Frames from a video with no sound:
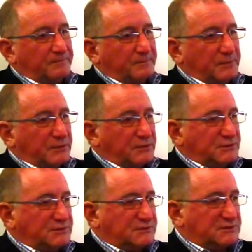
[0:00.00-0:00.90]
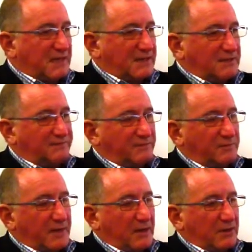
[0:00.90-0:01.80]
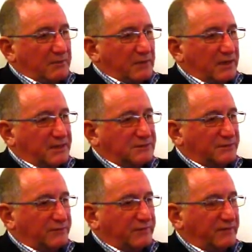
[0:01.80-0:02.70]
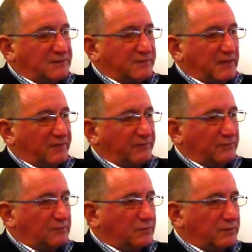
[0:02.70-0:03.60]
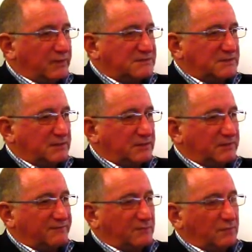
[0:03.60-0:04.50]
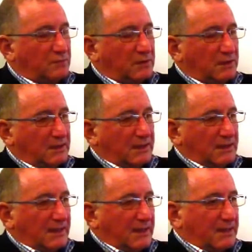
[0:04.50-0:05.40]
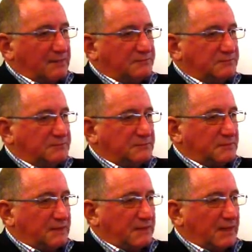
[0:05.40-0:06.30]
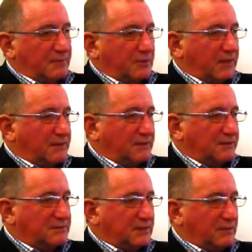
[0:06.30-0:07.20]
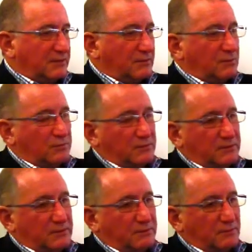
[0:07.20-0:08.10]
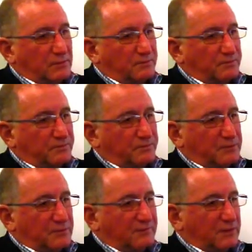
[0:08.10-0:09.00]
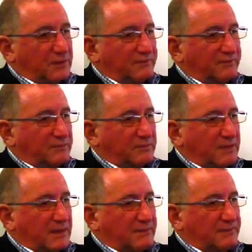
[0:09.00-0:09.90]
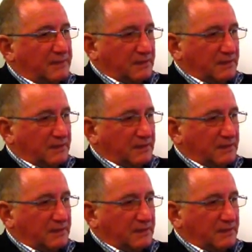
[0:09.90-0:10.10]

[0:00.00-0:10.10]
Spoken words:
be used to study for power upgrades or three-phase power through the Waterhouse area for upgrading the dairy or converting from